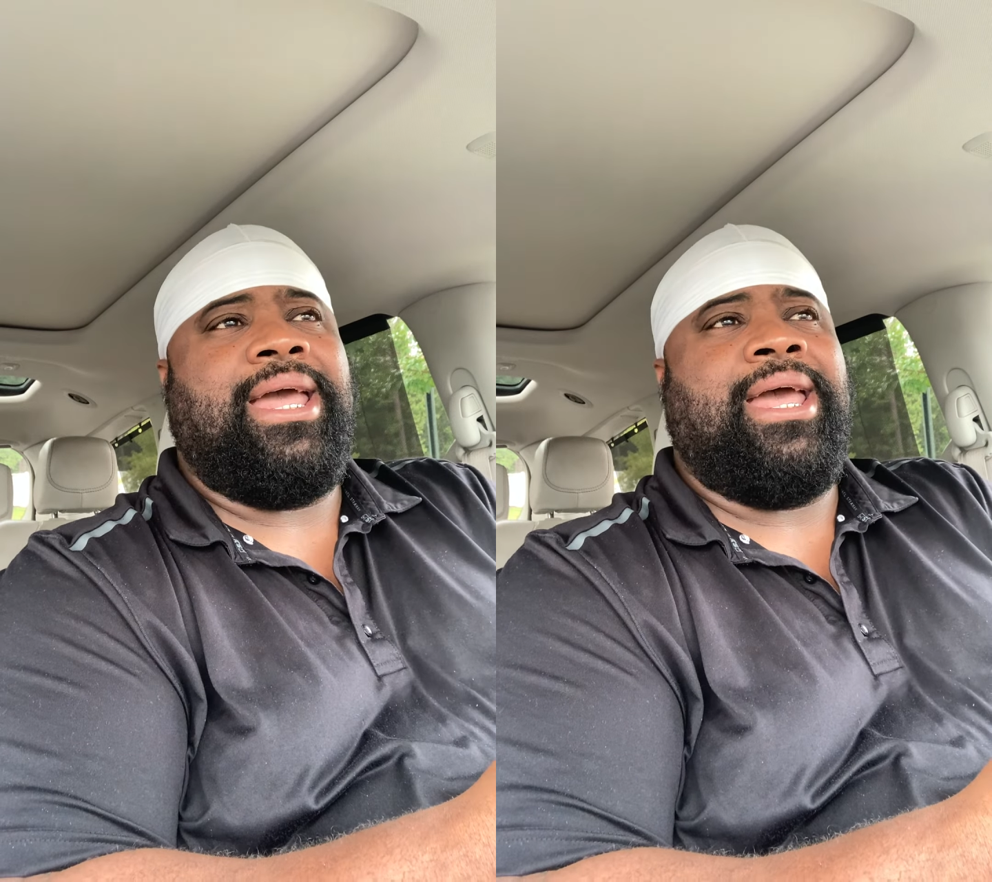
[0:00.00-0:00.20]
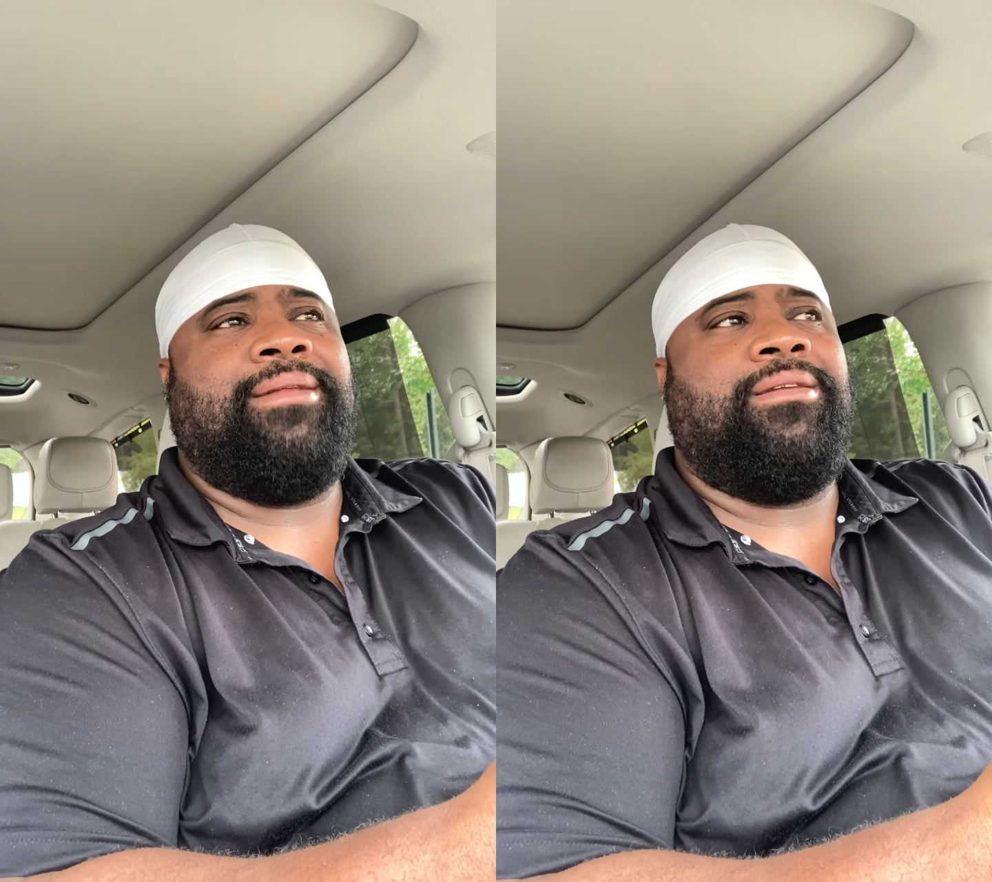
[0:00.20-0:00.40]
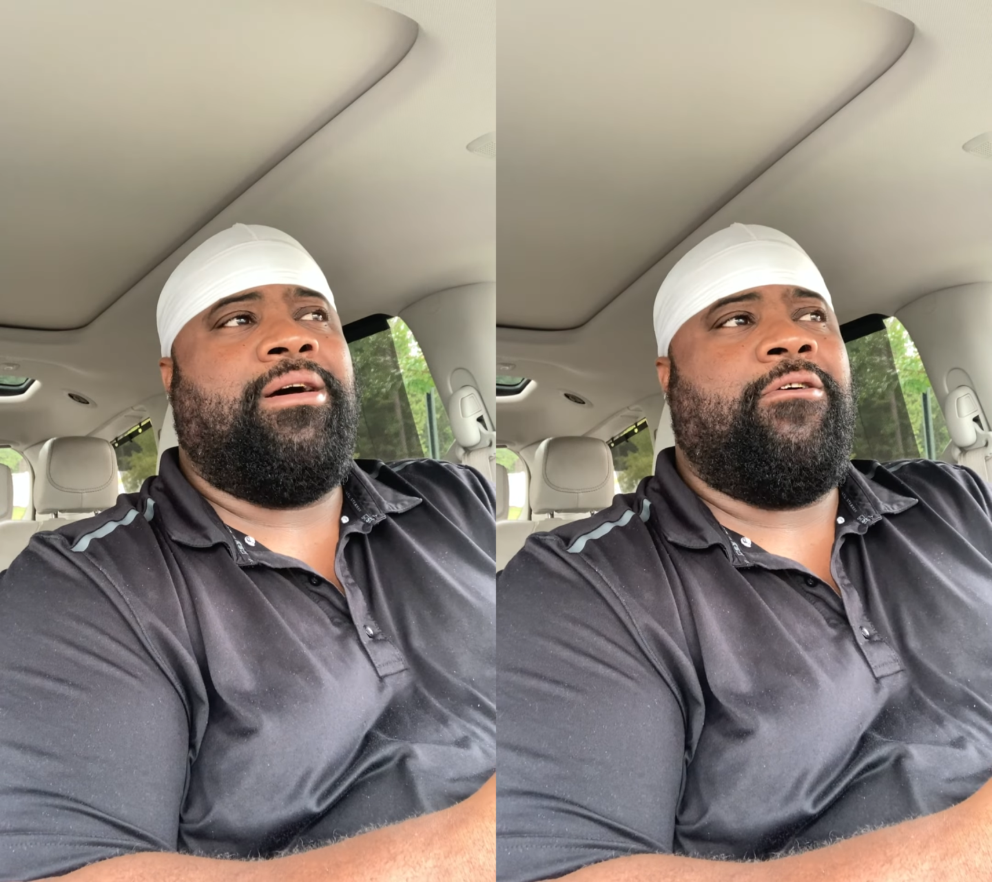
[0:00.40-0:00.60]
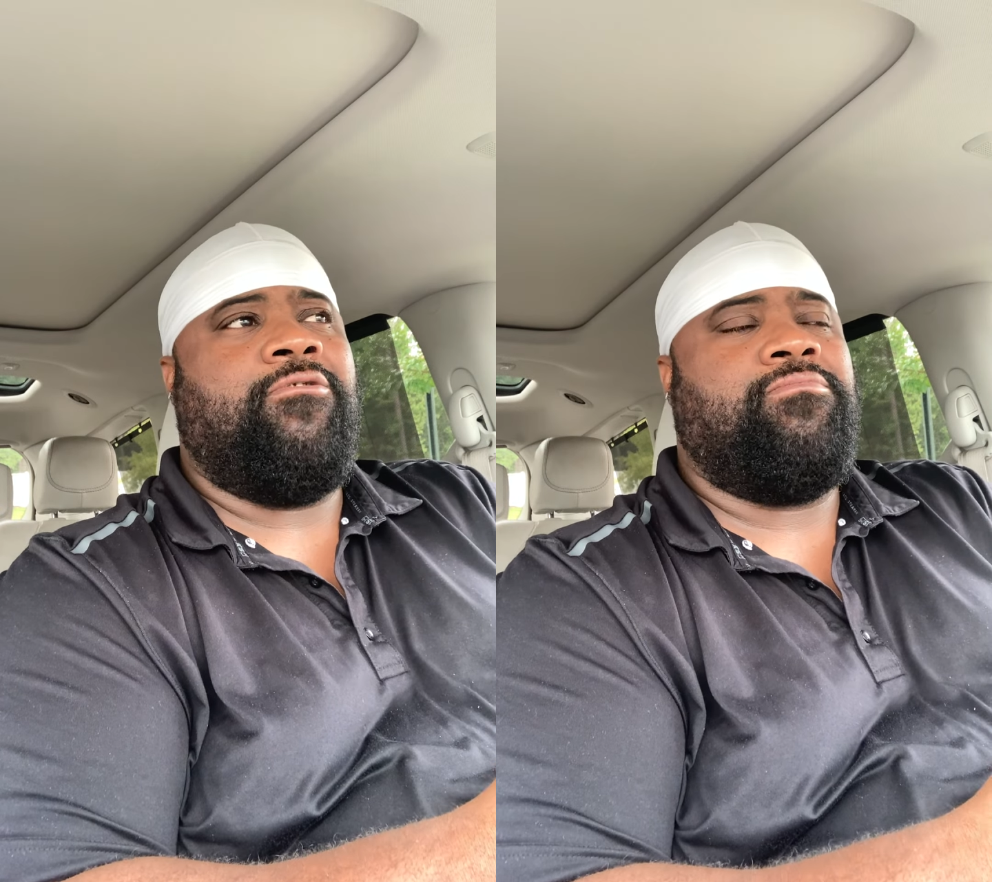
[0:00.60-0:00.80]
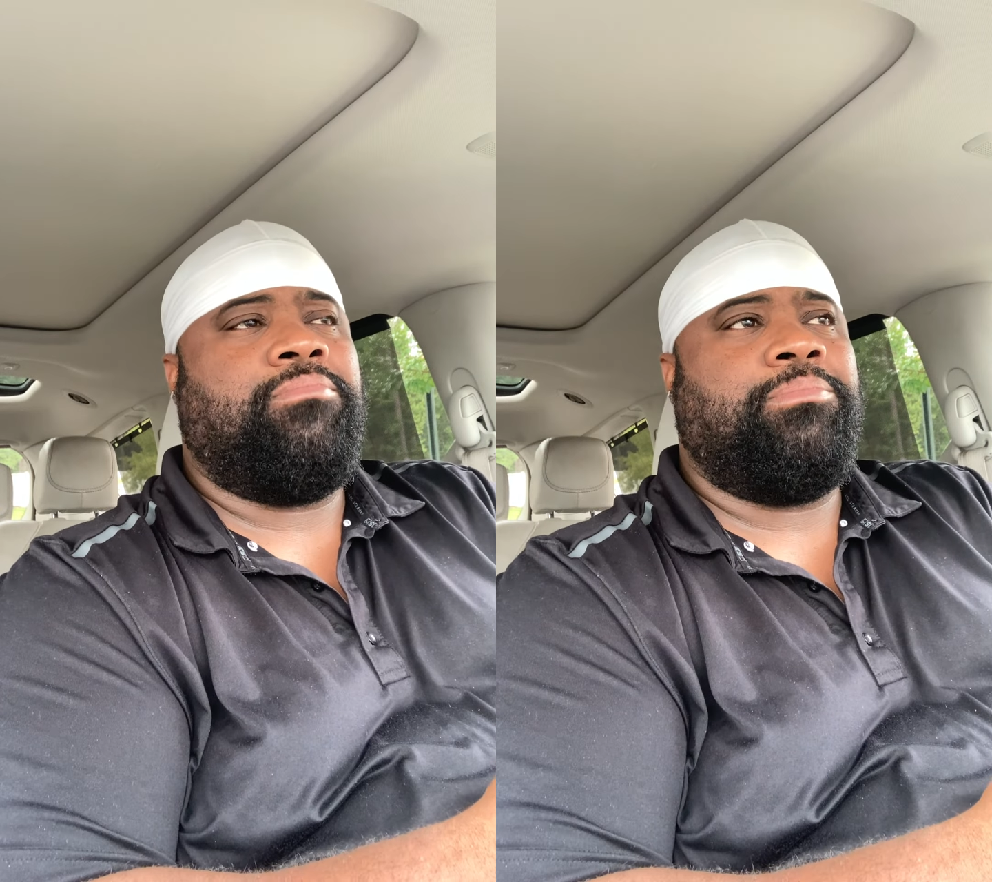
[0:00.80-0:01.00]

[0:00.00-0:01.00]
and a